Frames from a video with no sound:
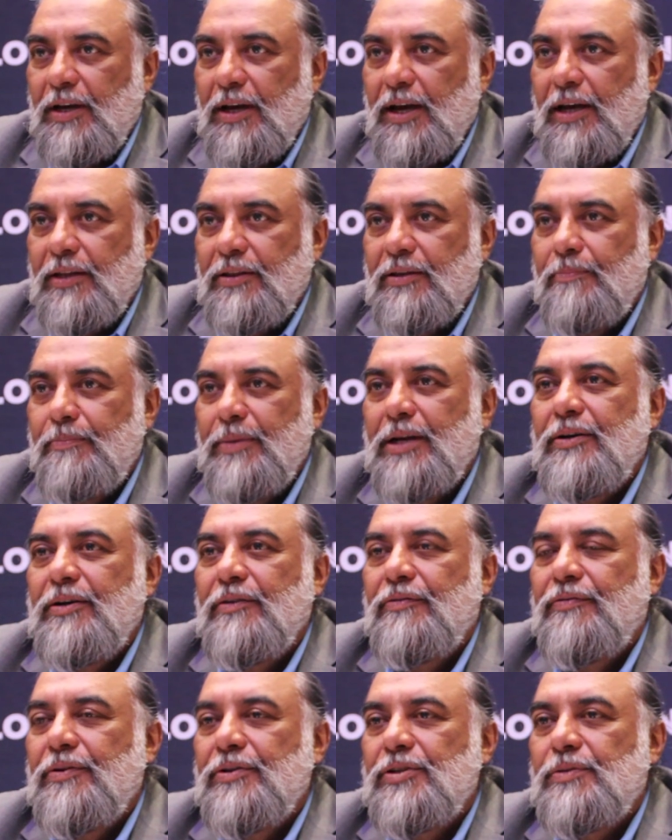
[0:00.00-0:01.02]
And the big
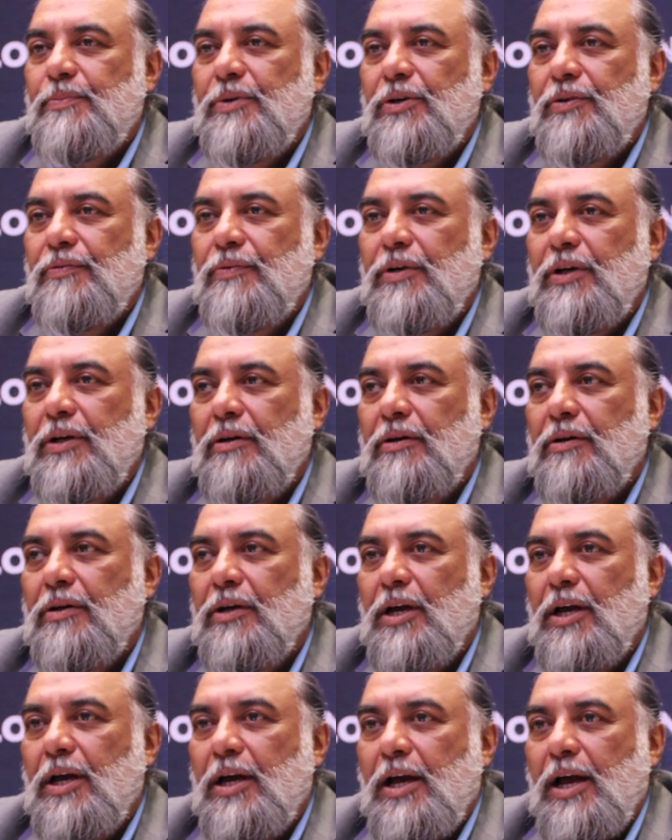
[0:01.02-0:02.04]
difference between
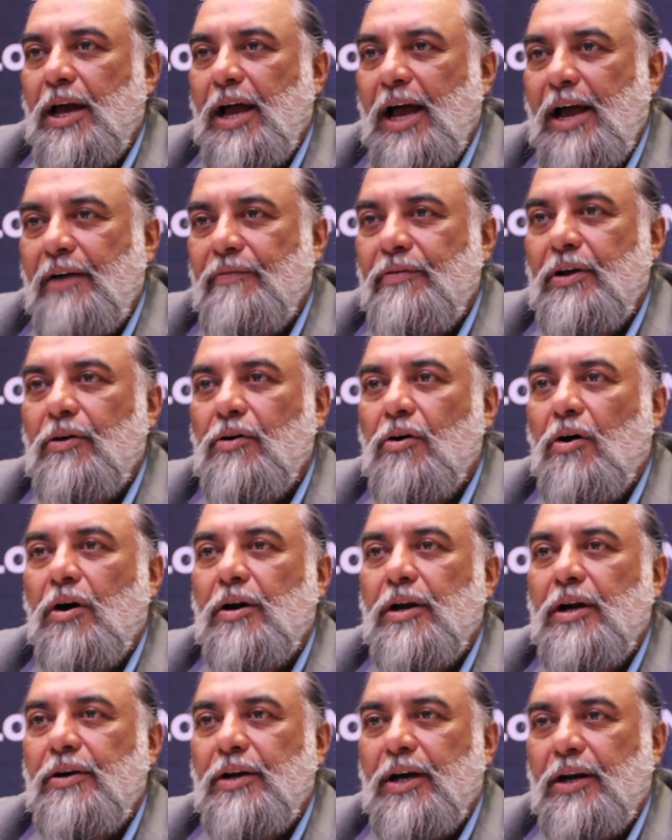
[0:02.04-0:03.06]
having
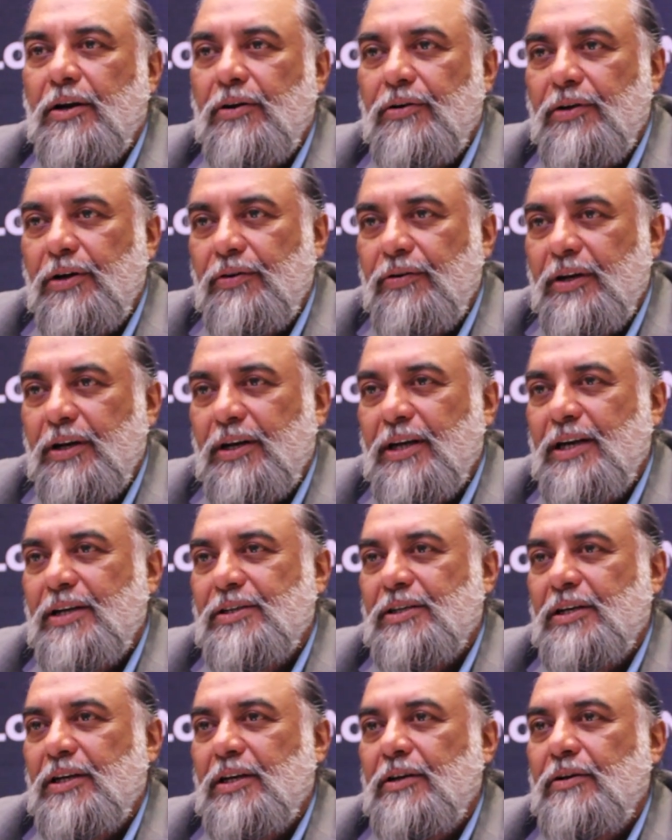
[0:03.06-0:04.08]
gone and done a degree, and I
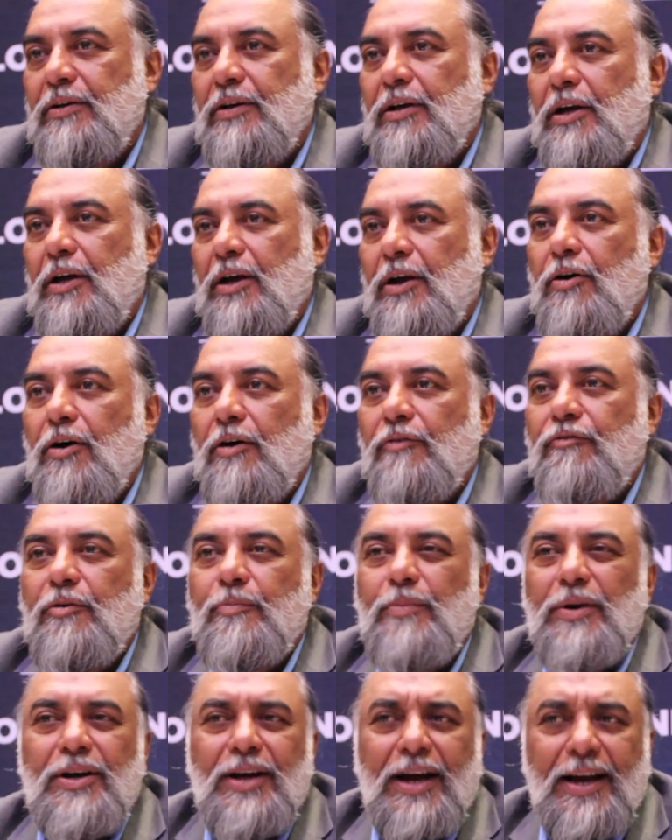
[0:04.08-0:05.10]
said, God
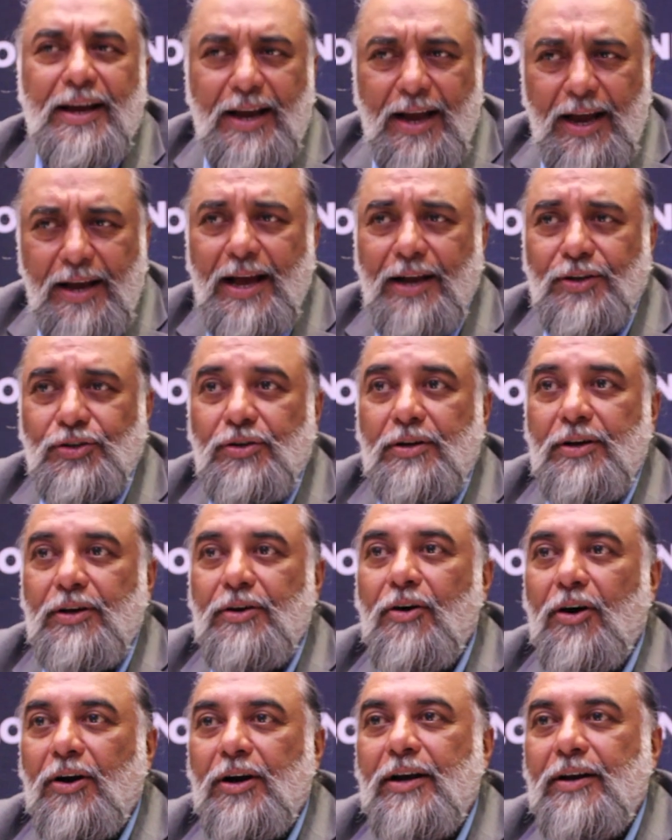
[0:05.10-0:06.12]
forbid I had actually
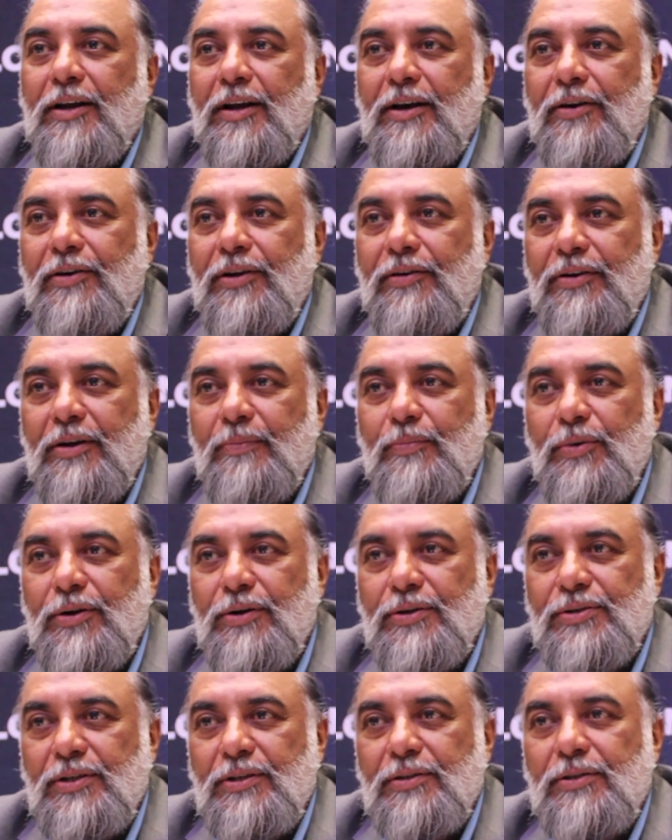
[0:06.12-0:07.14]
gone and done a degree,
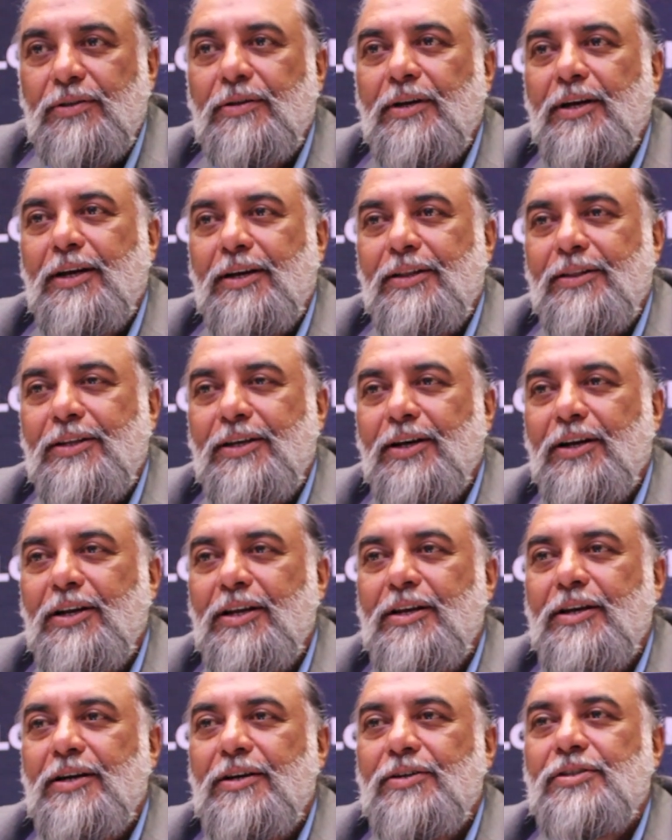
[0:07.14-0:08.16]
because in the
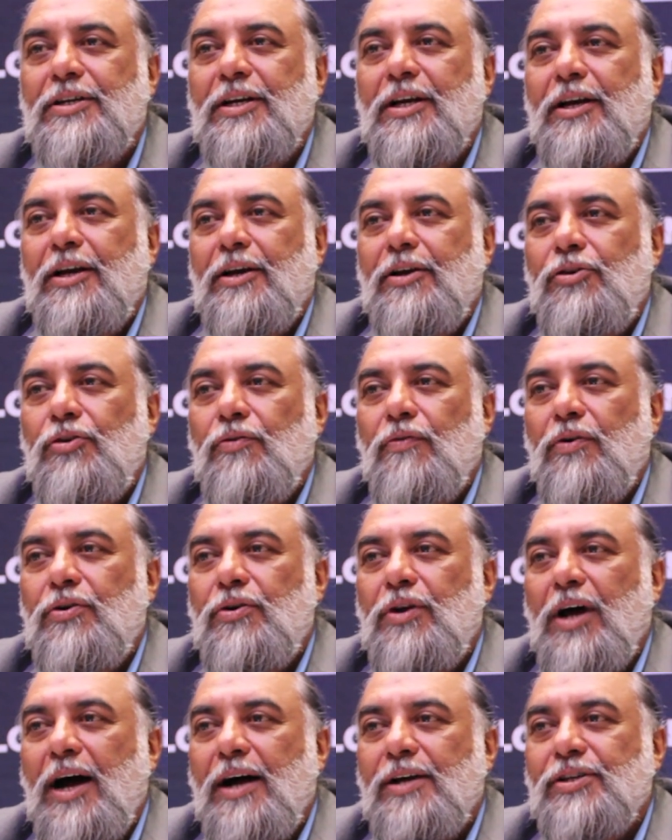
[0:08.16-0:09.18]
early years, you were
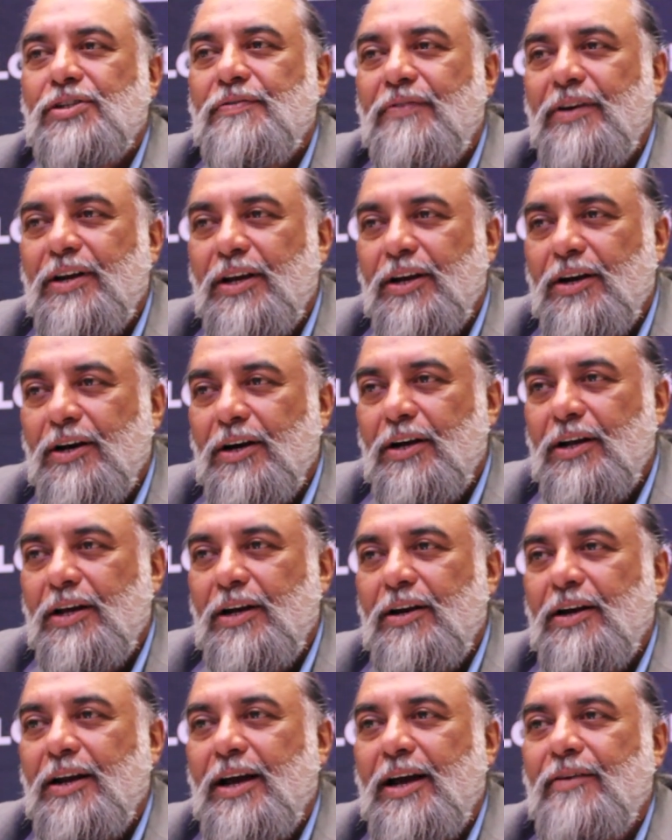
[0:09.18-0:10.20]
asked very early
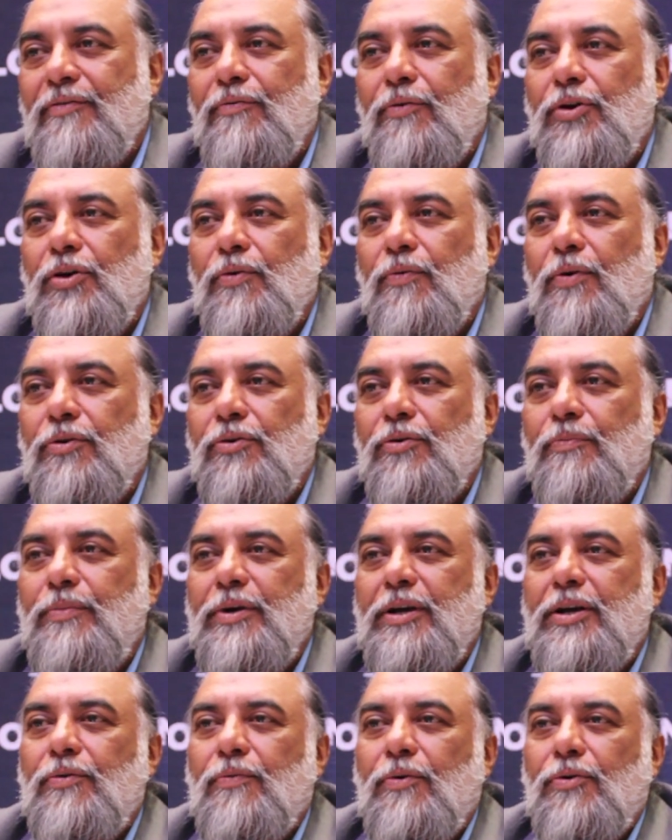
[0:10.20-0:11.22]
in life, what do you want to
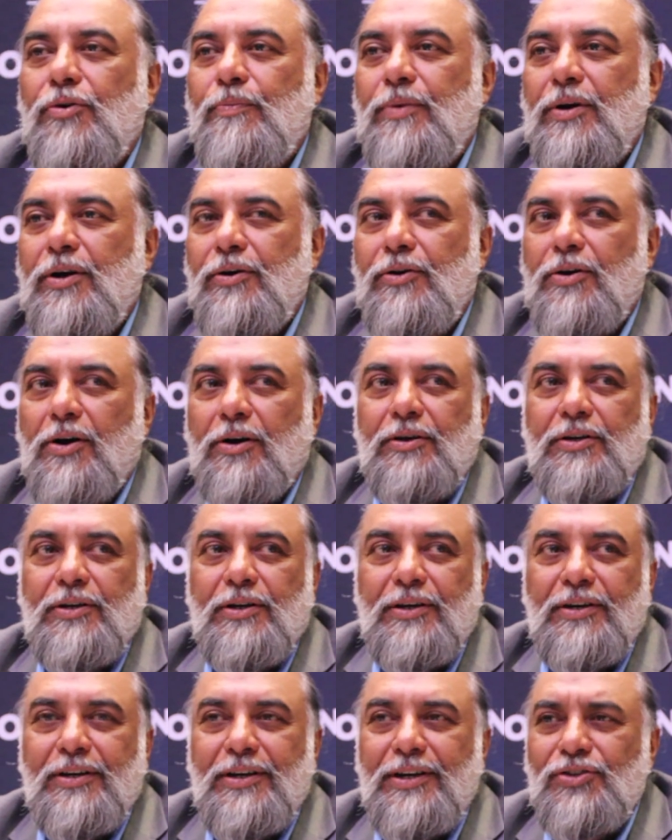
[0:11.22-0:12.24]
be? You want to be a
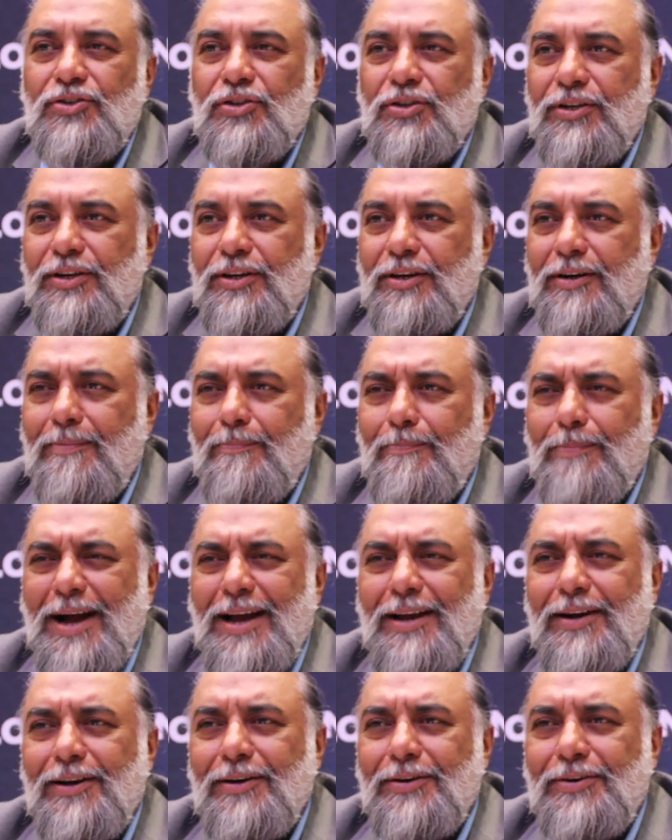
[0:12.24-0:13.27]
doctor, engineer,
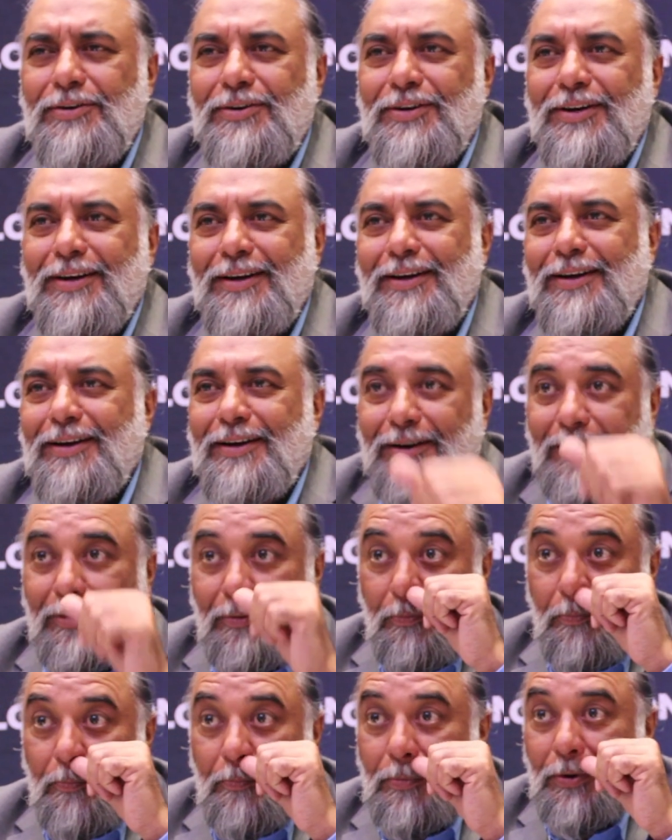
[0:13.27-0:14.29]
pilot,
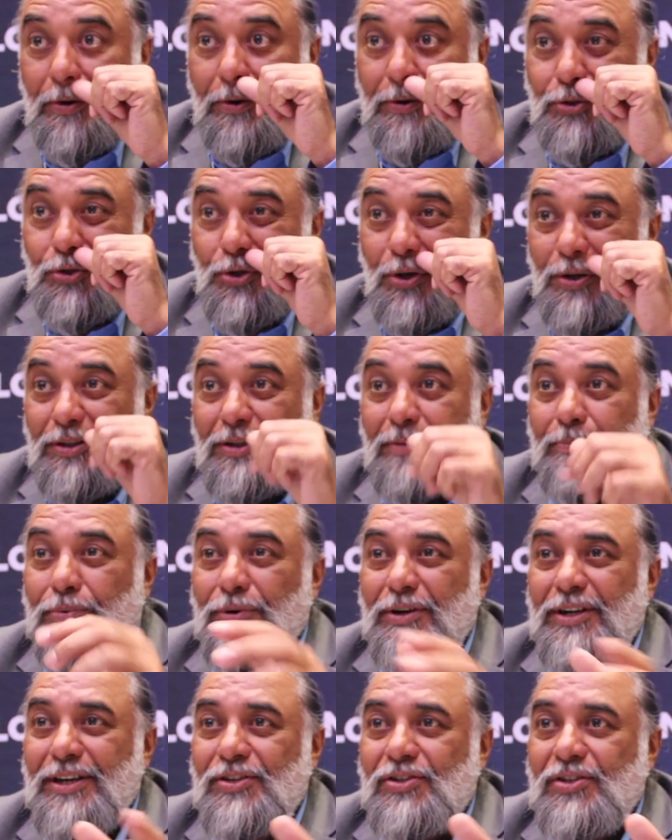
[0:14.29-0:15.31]
sure. Join the
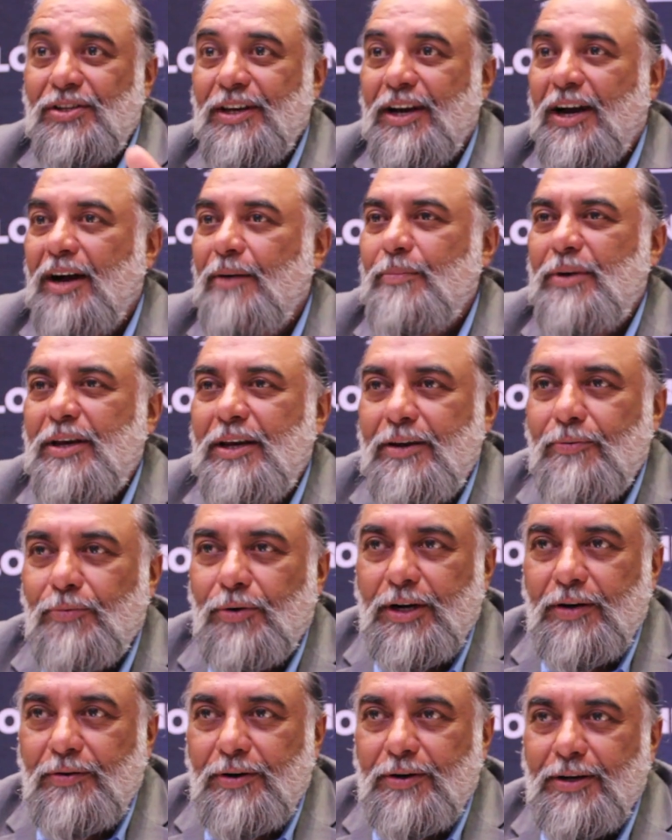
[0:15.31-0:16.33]
police, the army,
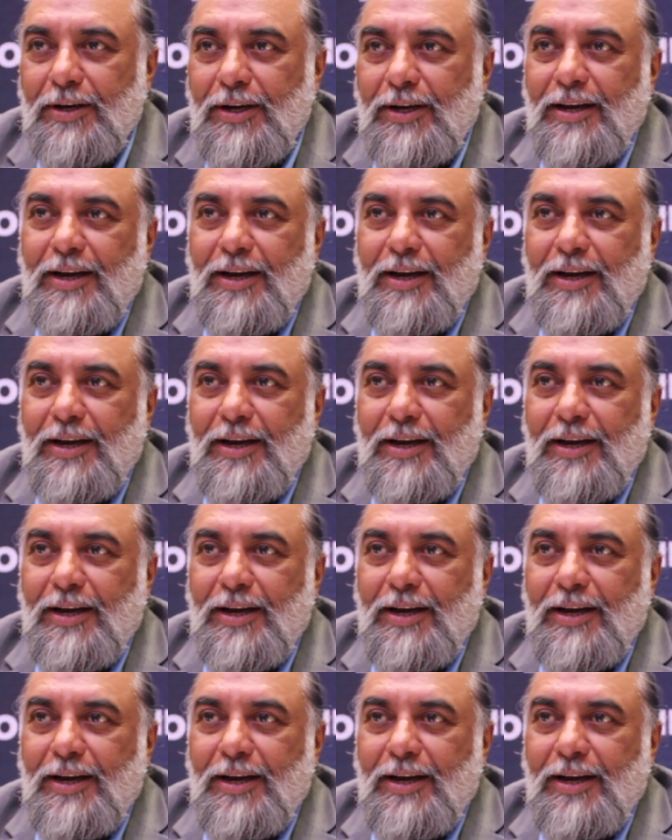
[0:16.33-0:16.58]
whatever.